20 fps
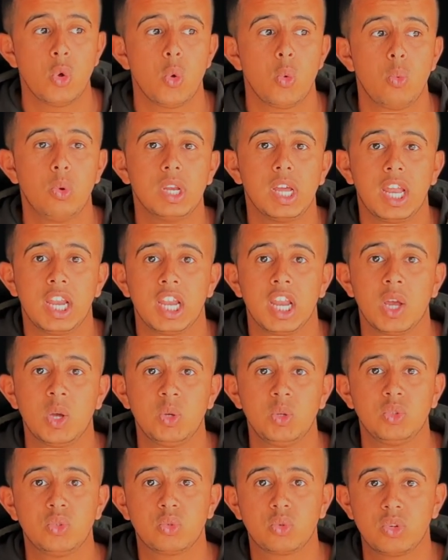will allow
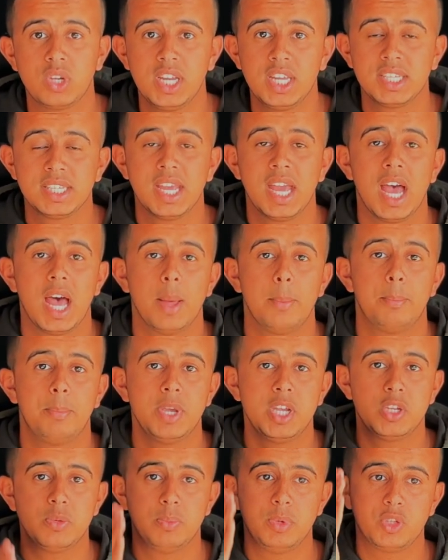you to create a
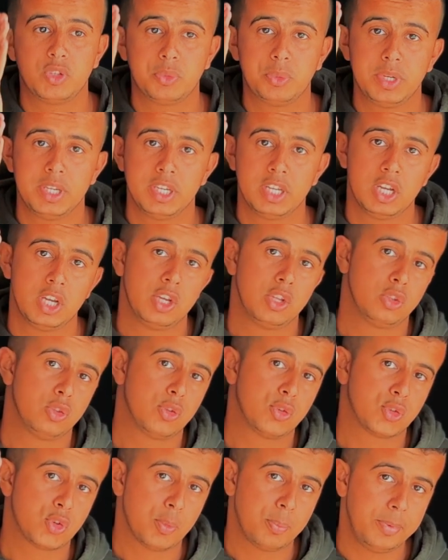page between the
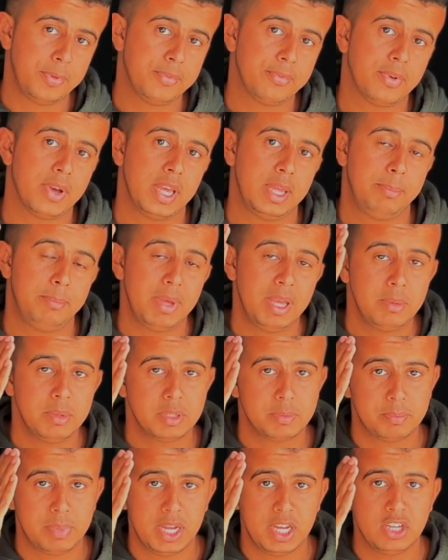Shopify
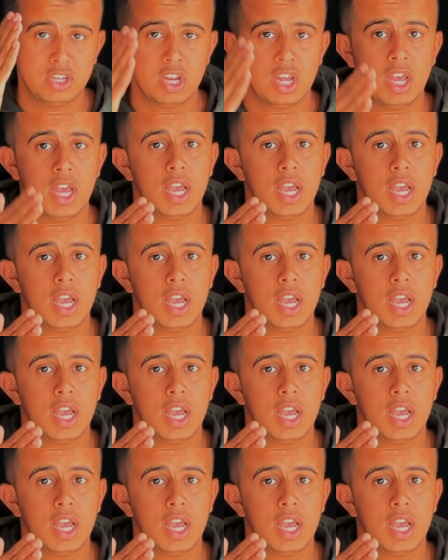payment page